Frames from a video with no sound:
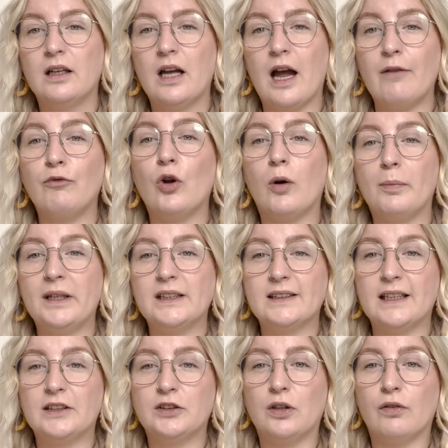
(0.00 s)
not been
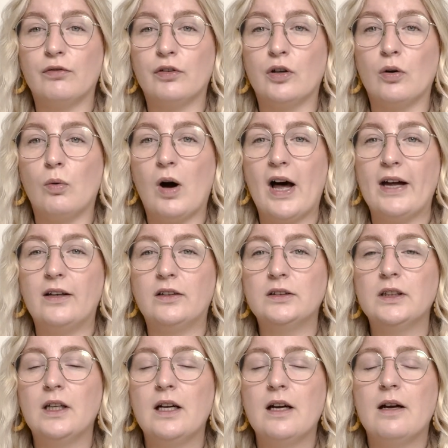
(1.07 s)
stitching on for a while,
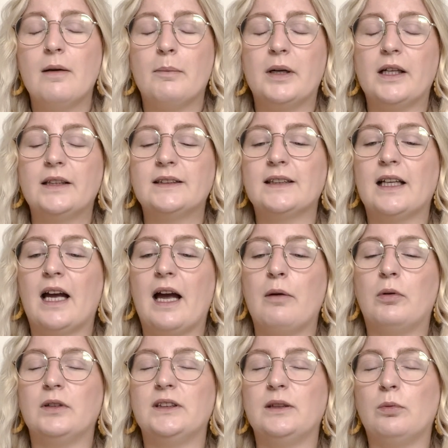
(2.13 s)
but I
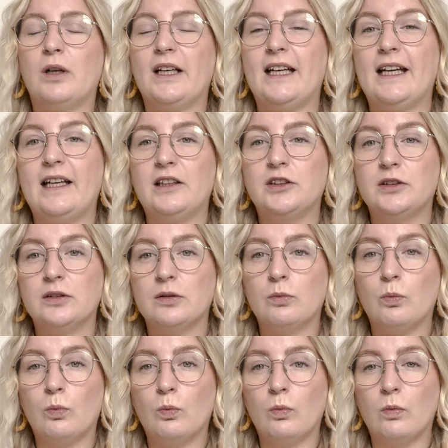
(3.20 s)
wanted one in each
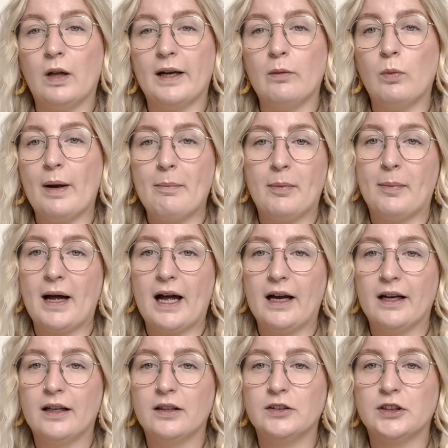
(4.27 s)
like WIP
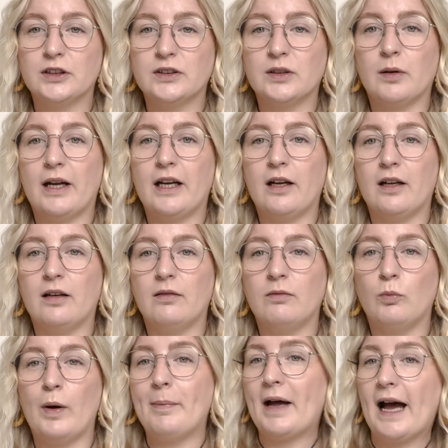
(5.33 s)
bag, just so I can
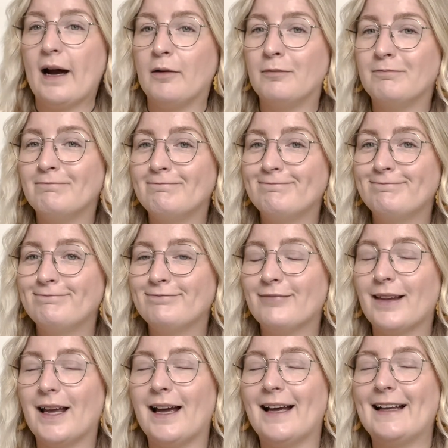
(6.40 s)
whip it out
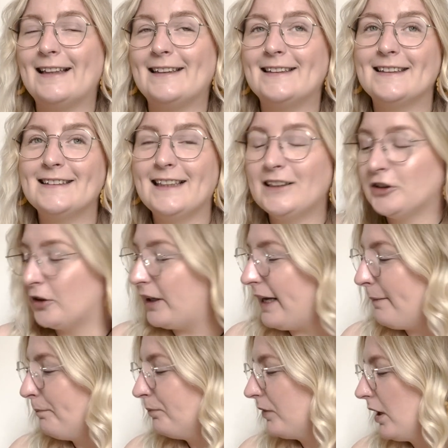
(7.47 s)
and stitch on it.
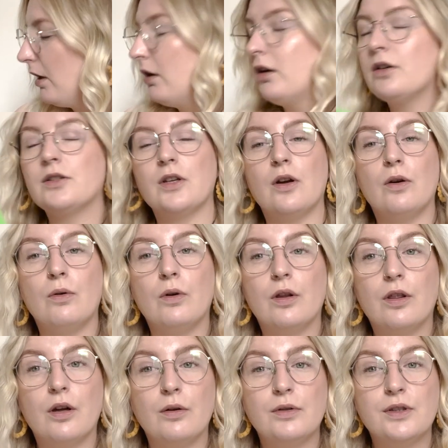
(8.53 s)
So
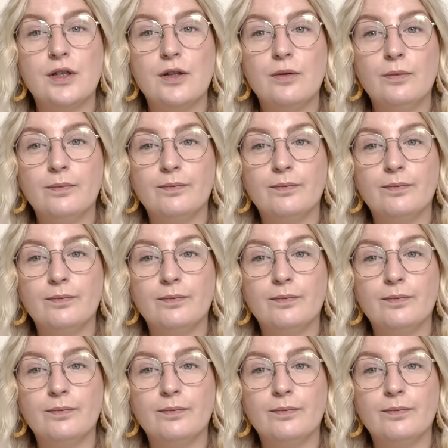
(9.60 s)
those 2.